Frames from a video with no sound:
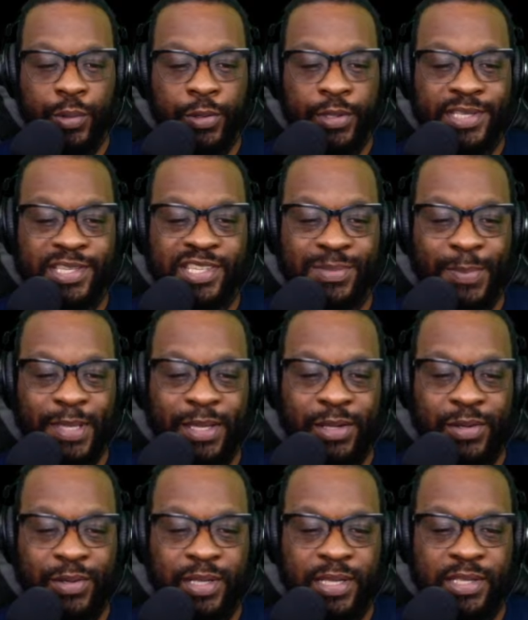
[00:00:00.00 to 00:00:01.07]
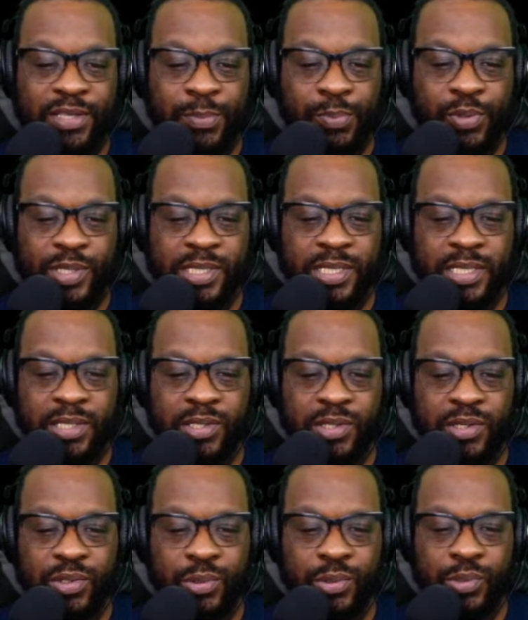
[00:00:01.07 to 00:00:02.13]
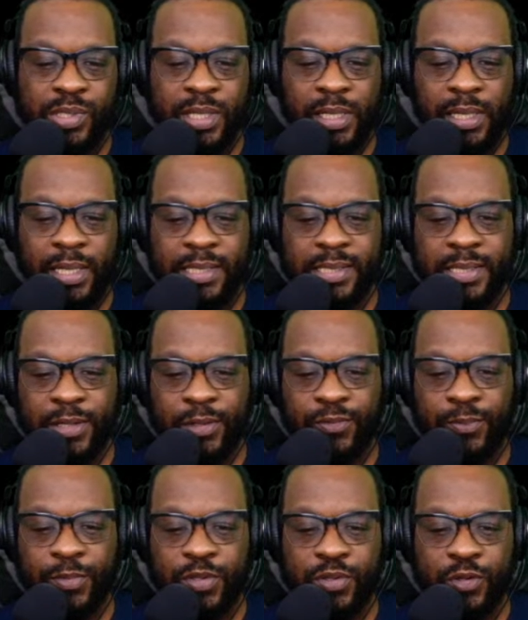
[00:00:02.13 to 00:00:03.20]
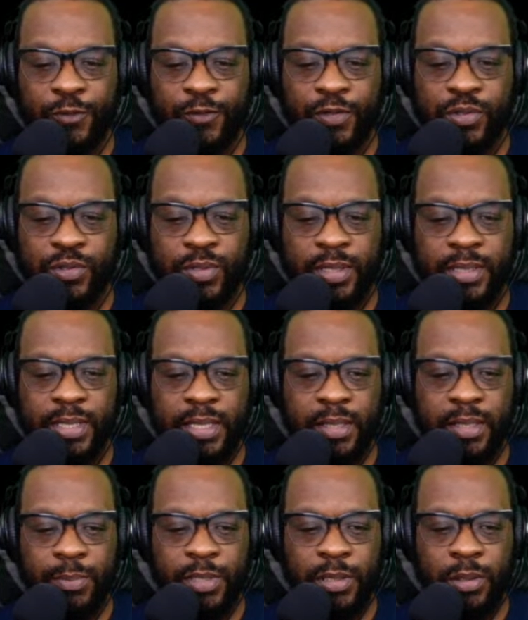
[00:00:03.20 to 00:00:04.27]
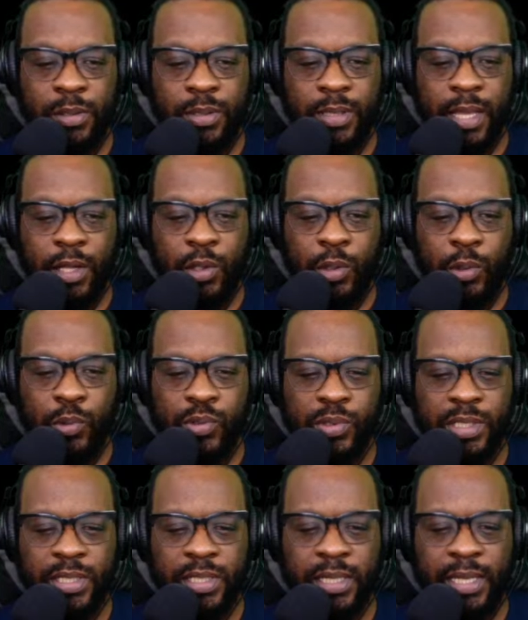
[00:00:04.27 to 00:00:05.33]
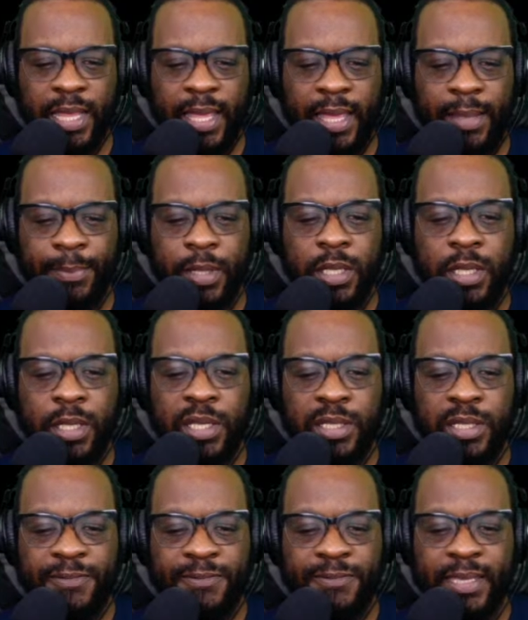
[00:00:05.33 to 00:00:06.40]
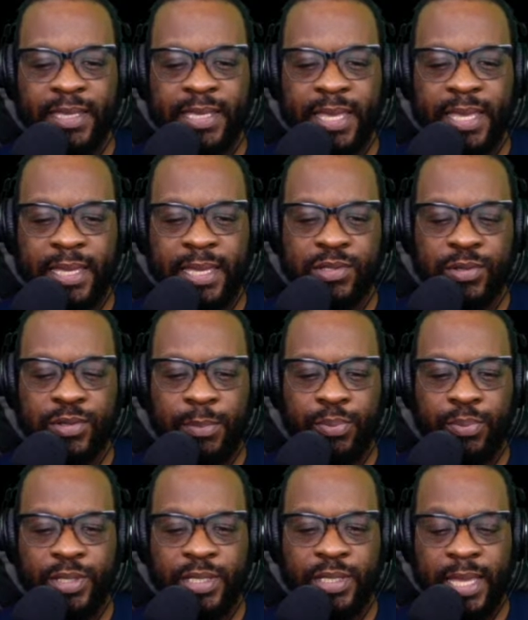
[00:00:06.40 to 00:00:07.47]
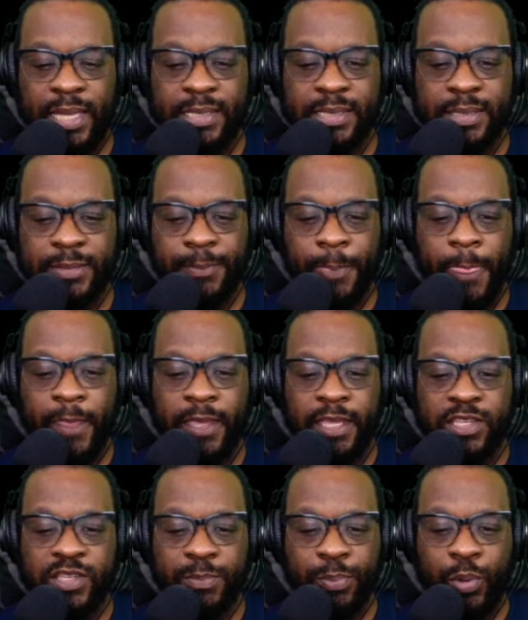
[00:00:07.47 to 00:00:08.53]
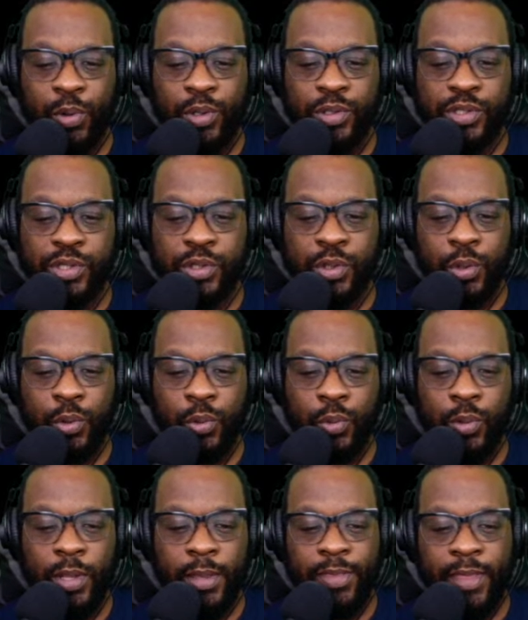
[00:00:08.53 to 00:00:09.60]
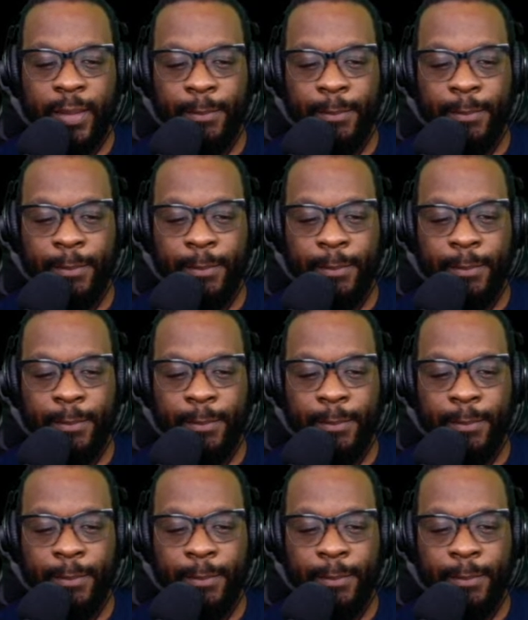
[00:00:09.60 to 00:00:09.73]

smear is a procedure used to collect cells from the cervix so that they can be looked at closely in a lab to find cancer and precancer. It is important to know that